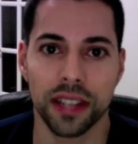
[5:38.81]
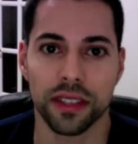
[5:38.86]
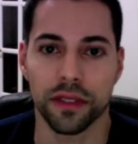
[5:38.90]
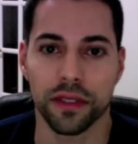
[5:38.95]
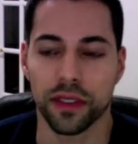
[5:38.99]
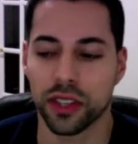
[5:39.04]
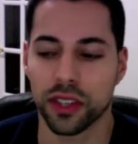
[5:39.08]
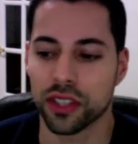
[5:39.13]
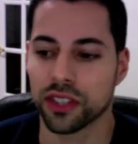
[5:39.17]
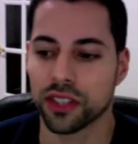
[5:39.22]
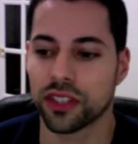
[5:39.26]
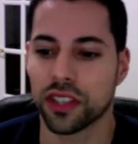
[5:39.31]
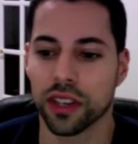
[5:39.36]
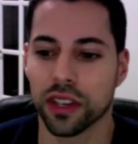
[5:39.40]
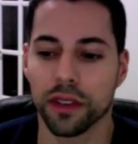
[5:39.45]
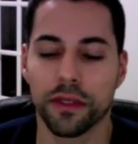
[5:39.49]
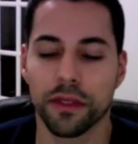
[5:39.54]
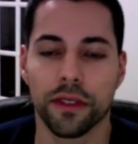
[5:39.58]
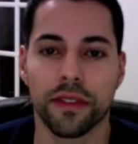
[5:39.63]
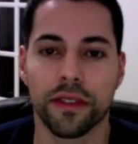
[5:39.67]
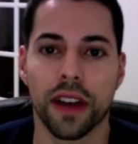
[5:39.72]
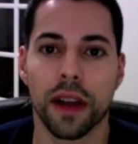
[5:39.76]
If you just chill
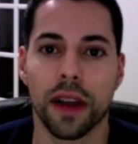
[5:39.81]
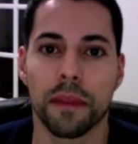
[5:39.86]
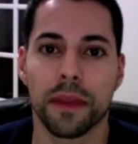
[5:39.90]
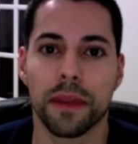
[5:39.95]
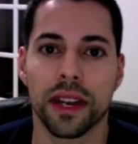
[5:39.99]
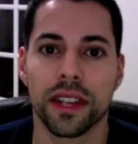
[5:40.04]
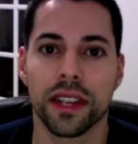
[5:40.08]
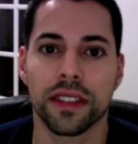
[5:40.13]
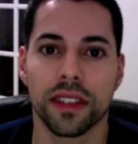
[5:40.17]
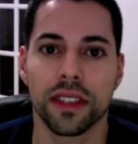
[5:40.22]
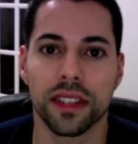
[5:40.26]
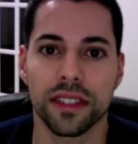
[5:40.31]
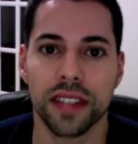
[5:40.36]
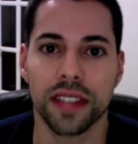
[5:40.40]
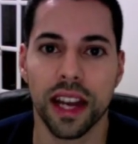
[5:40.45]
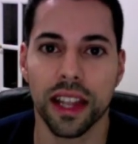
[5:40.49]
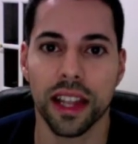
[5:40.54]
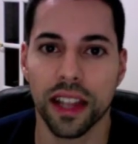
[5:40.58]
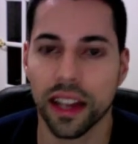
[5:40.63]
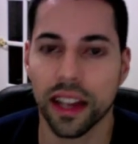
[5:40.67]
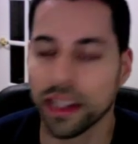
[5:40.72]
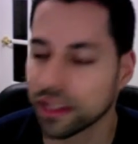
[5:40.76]
for 5 minutes on the
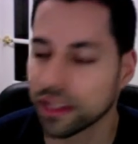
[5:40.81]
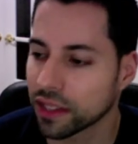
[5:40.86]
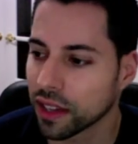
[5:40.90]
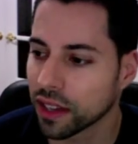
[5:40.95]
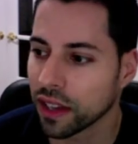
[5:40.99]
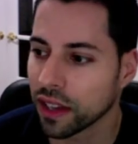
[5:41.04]
sidelines